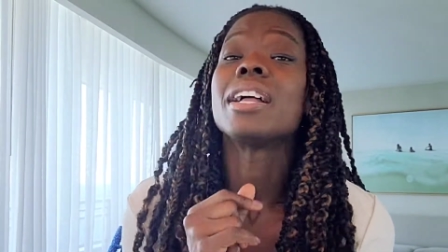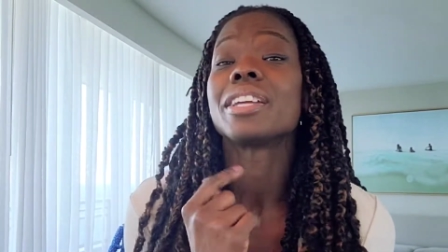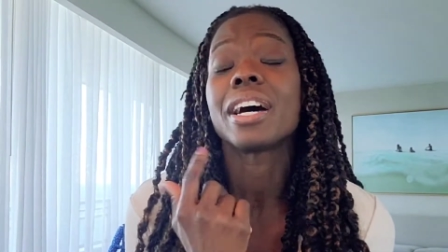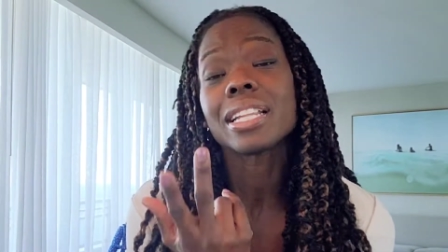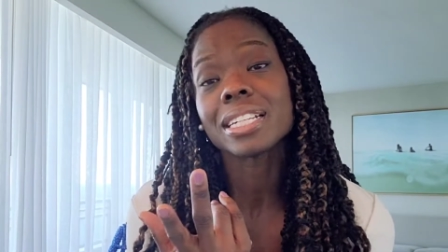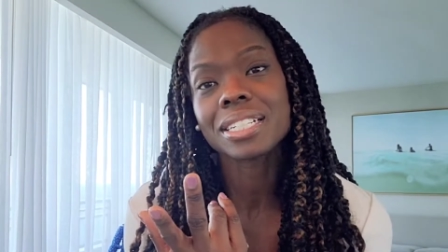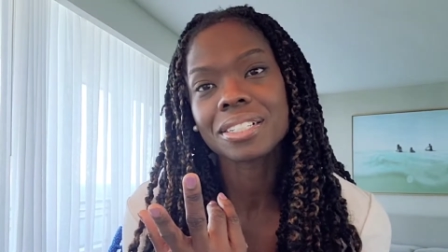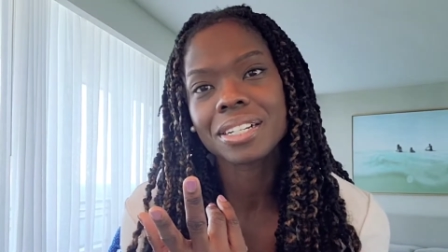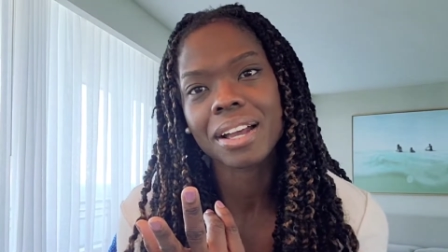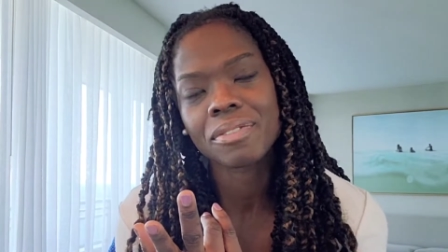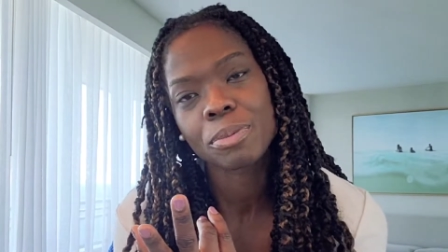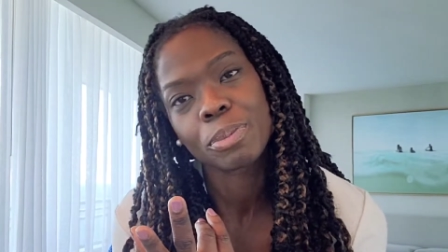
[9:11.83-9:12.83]
the other thing you're
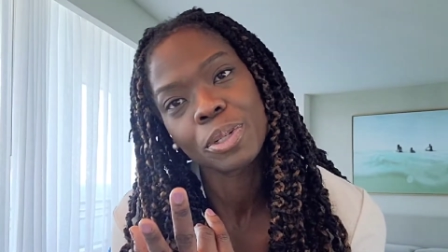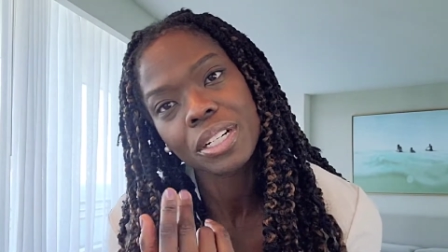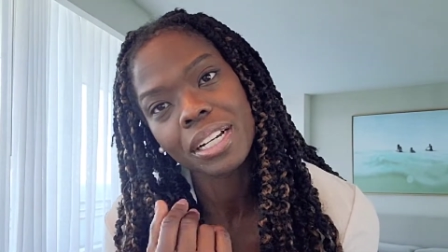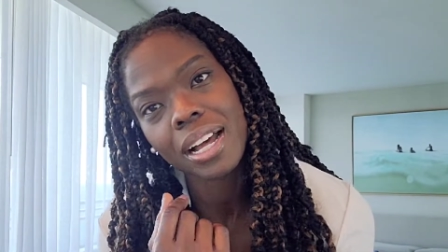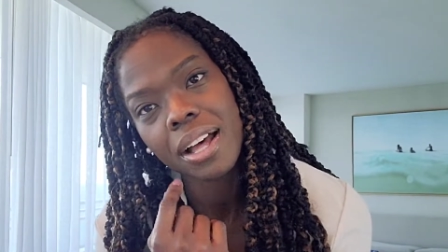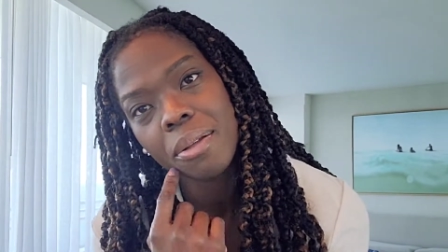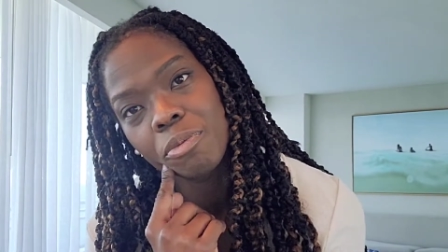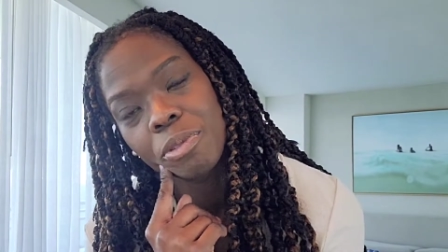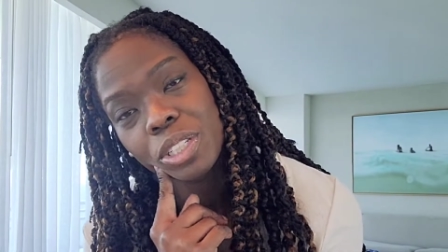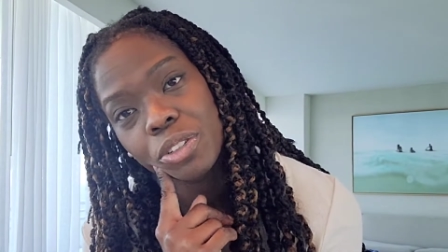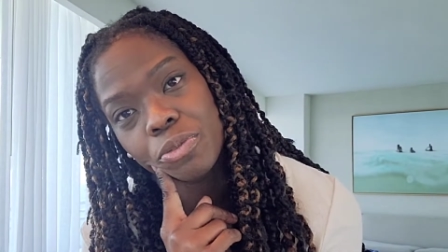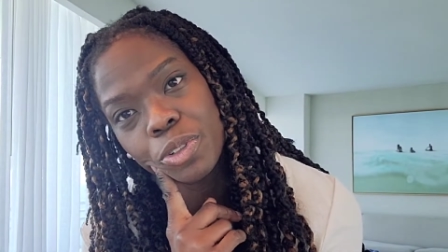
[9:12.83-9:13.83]
gonna have to book um,
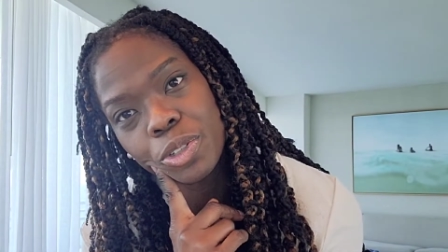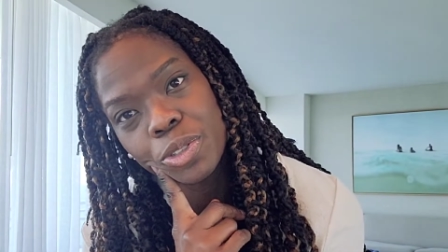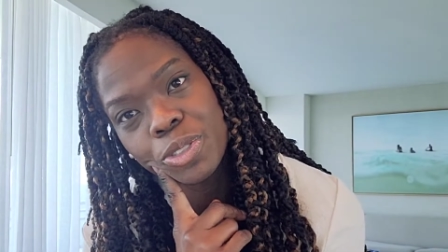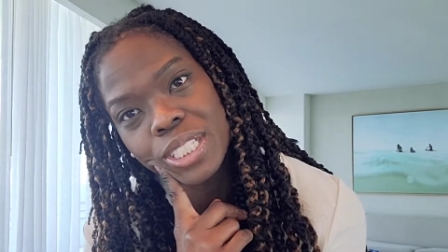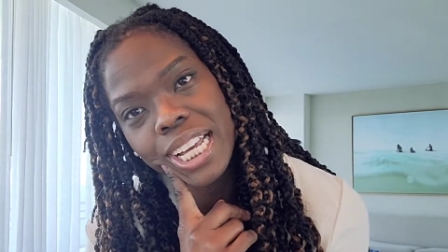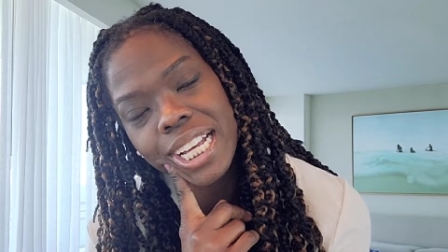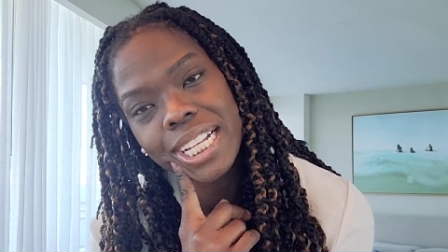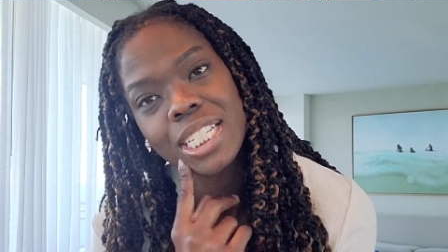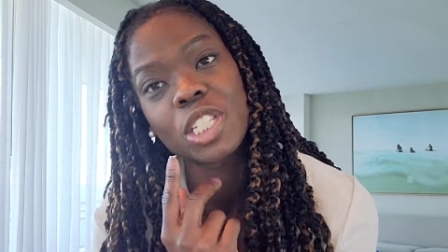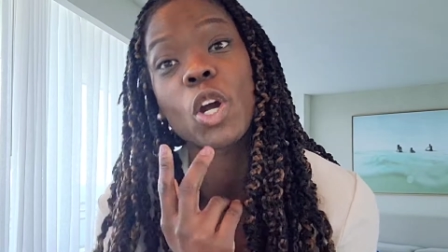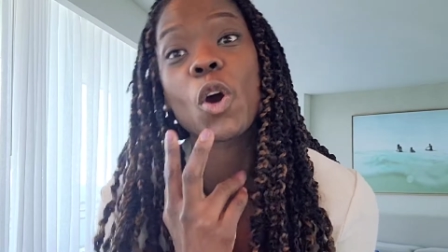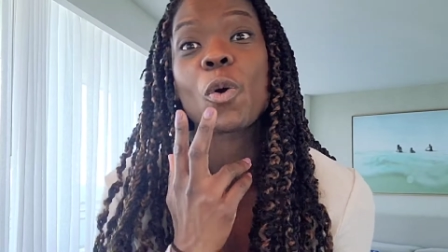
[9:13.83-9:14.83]
with your photos
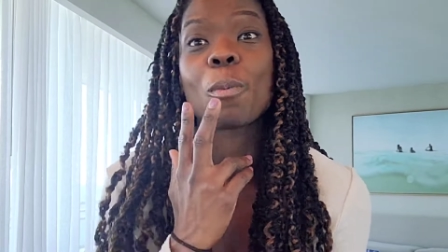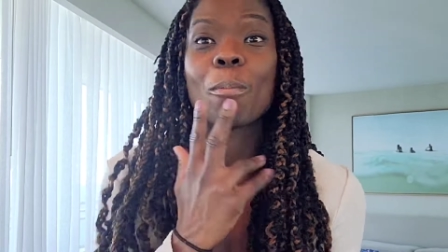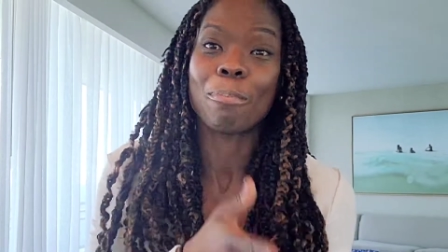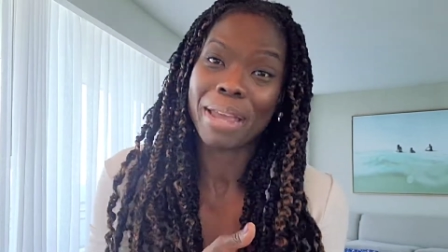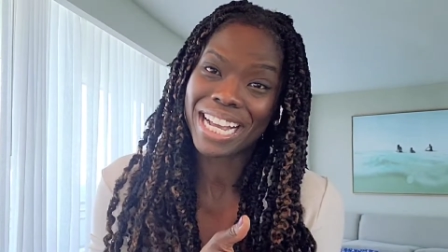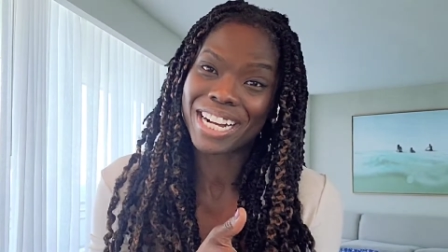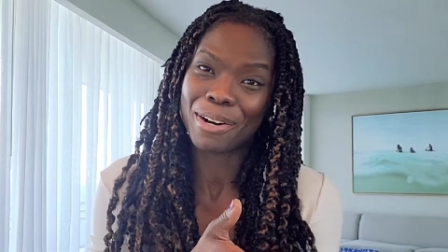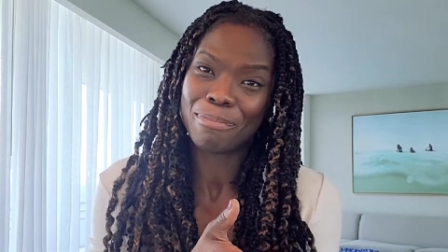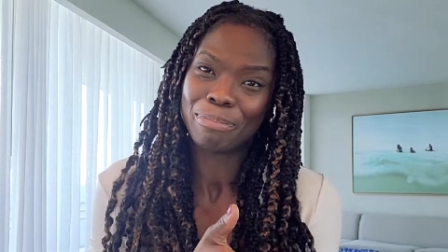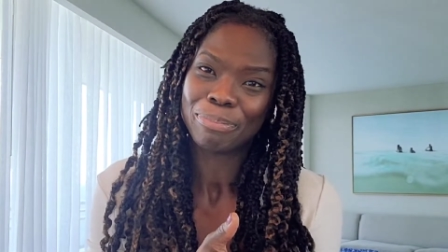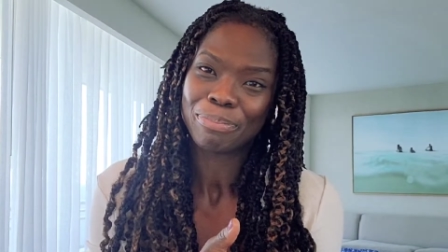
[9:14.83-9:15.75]
is your makeup